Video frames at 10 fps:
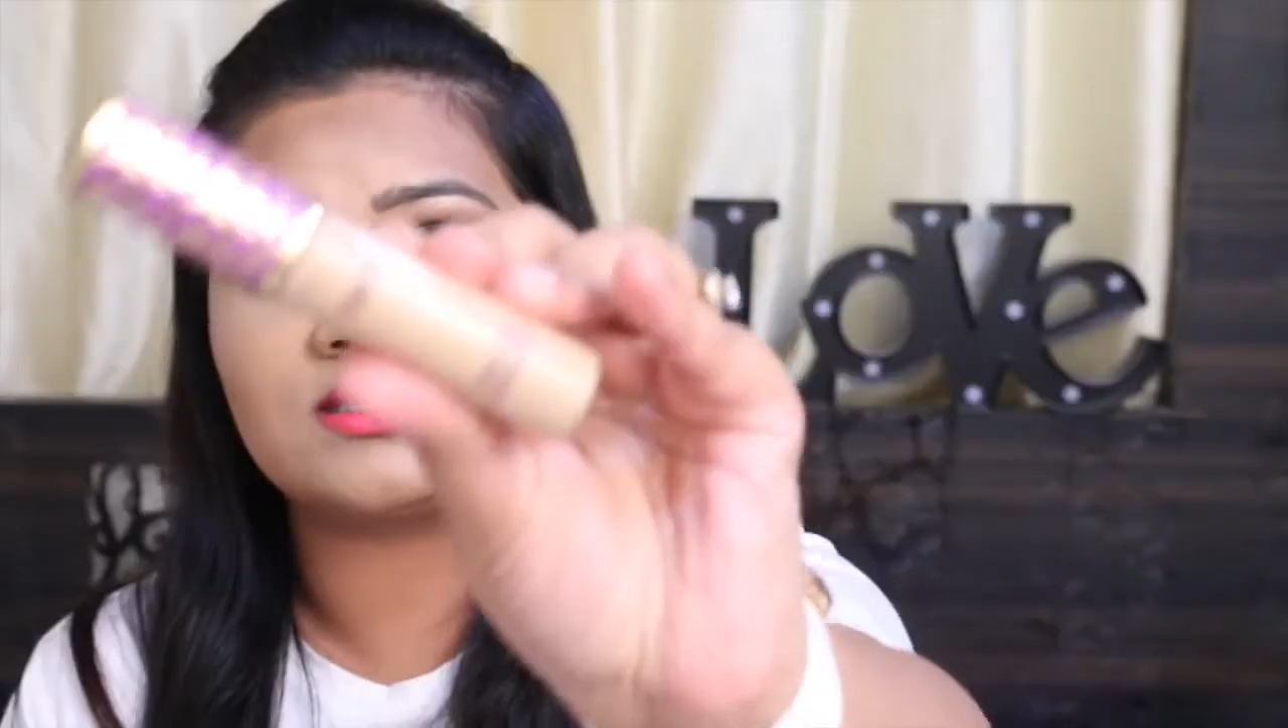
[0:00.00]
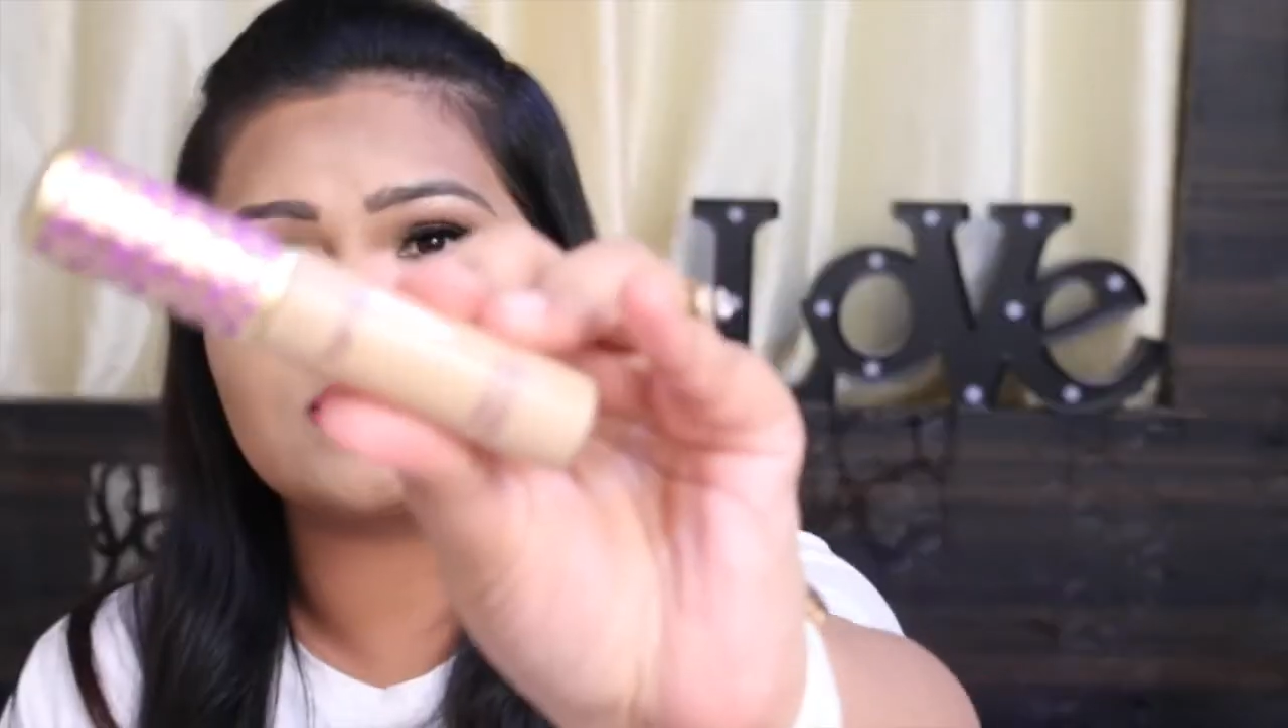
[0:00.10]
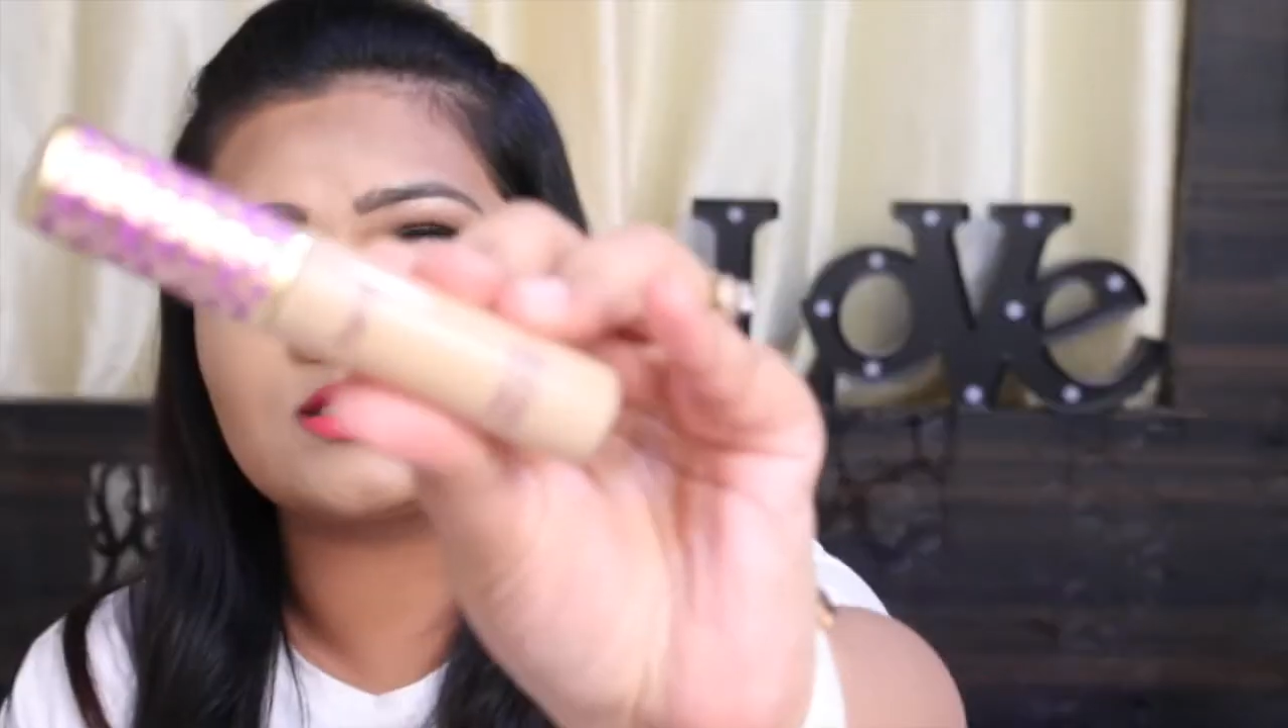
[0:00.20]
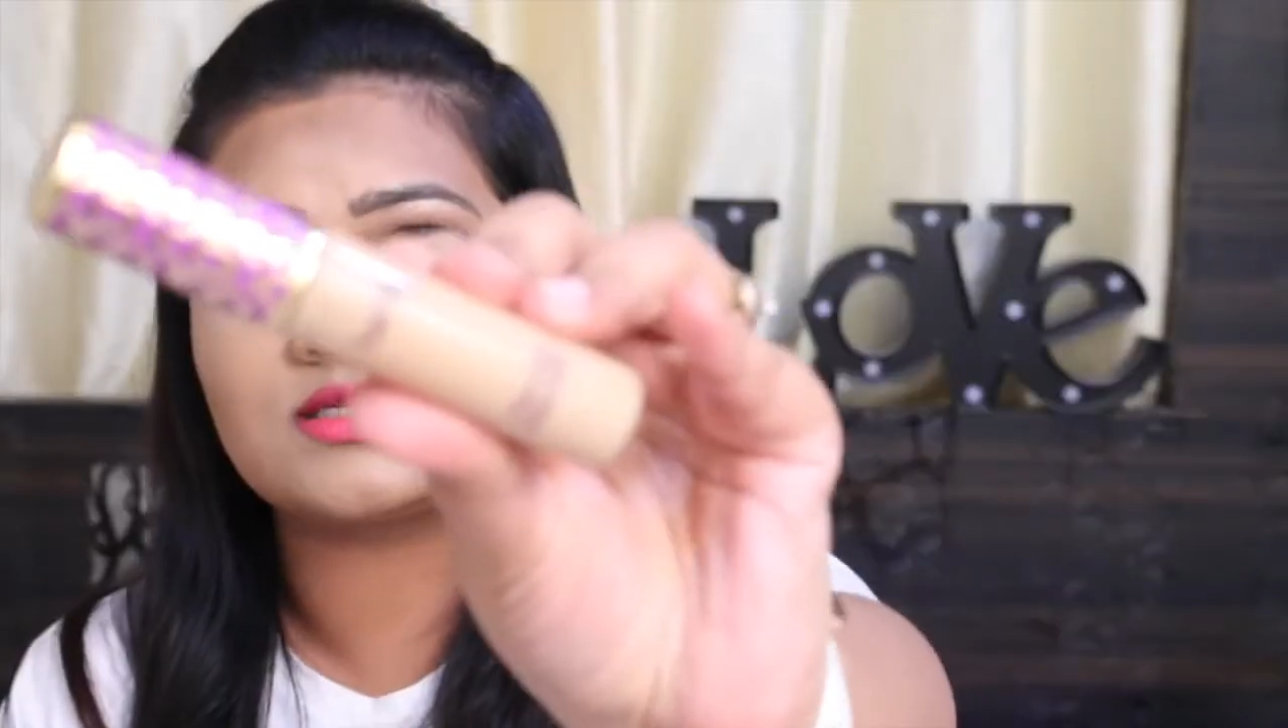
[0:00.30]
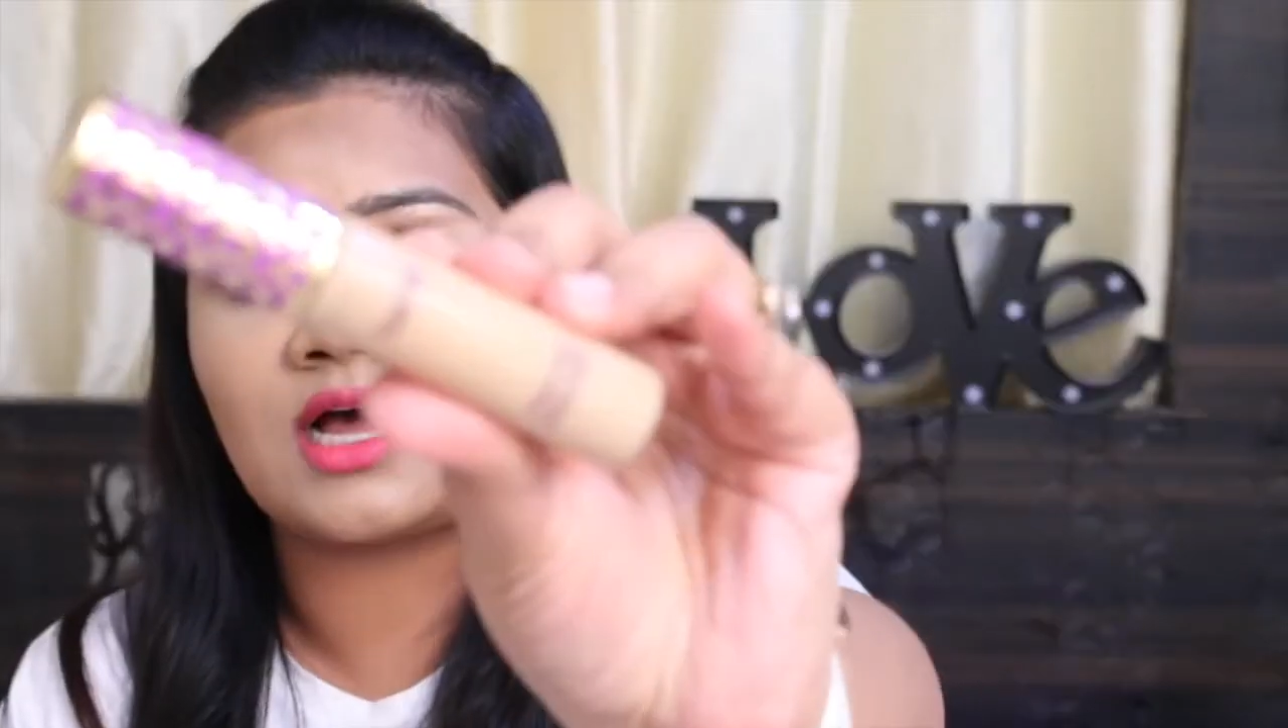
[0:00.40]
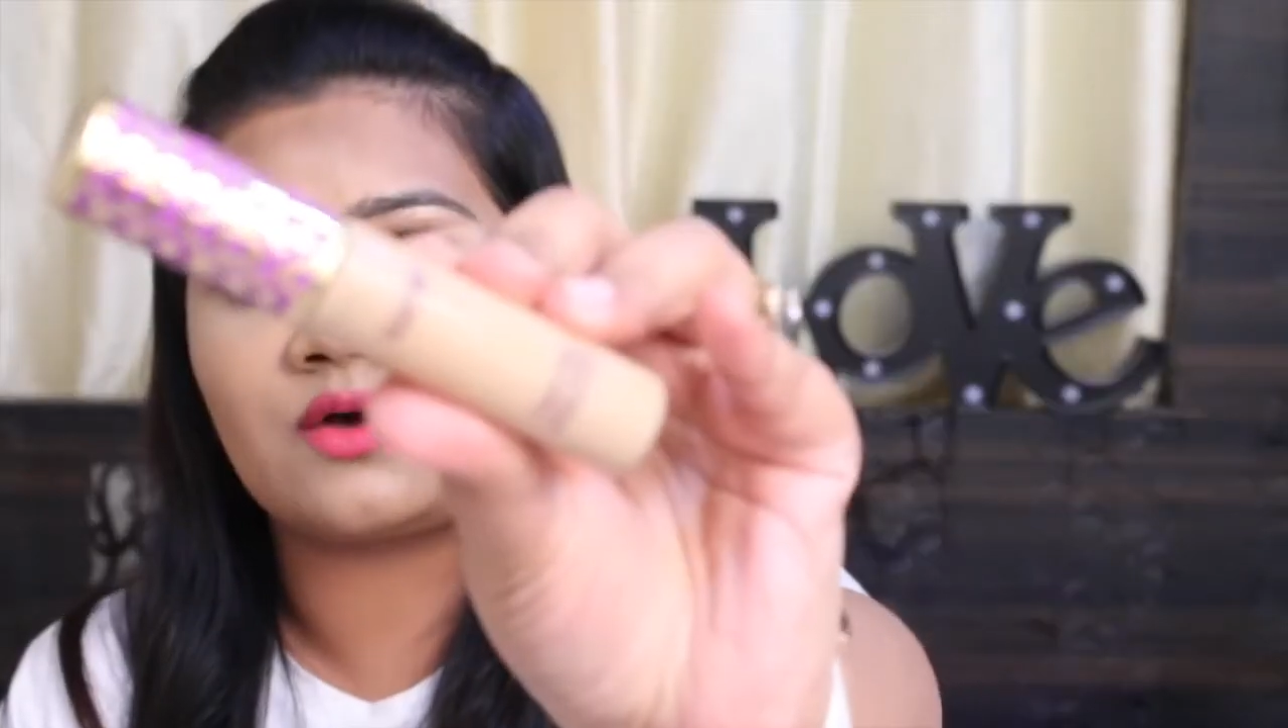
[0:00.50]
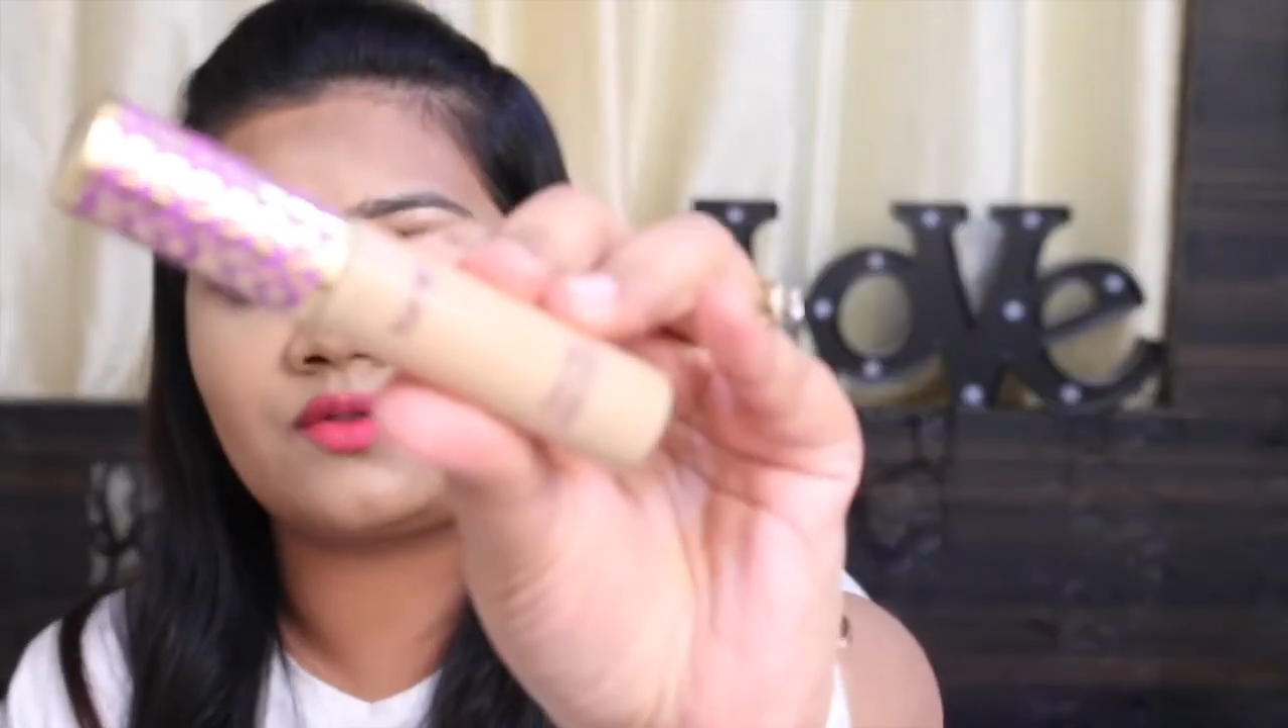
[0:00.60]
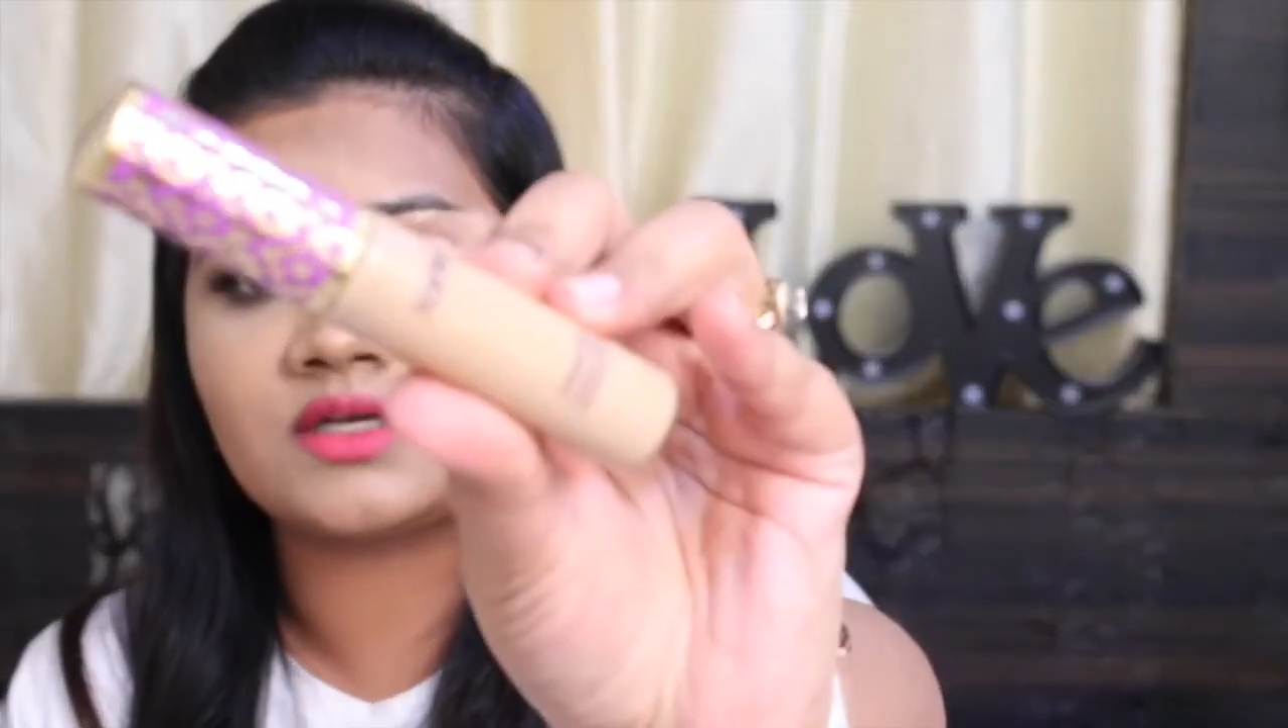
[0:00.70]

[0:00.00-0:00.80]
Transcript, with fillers: This is how the